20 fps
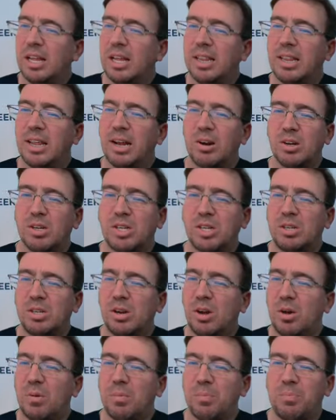
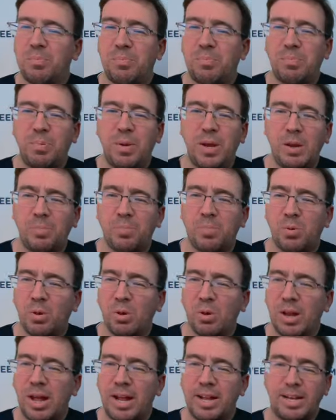There's
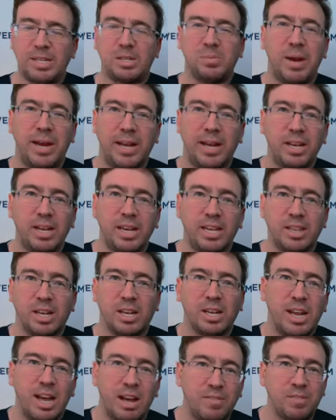people, and it's mainly the
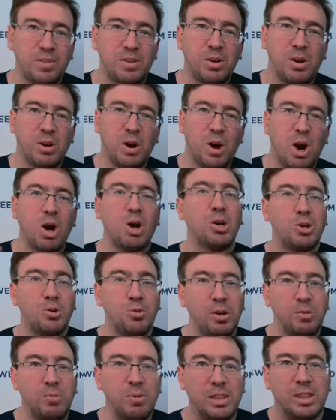left,
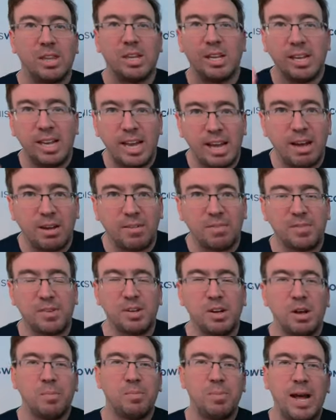arguing with the left
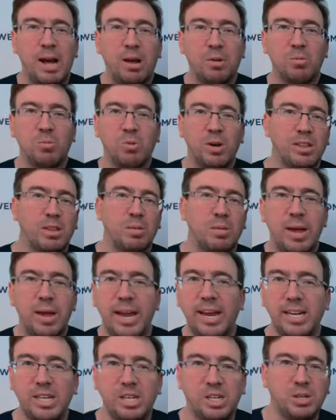about what the
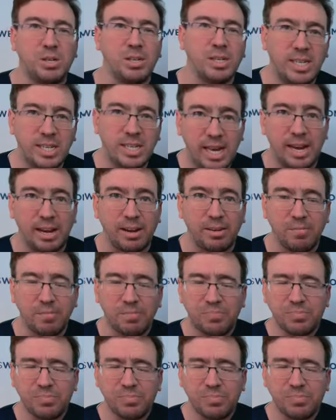page should say.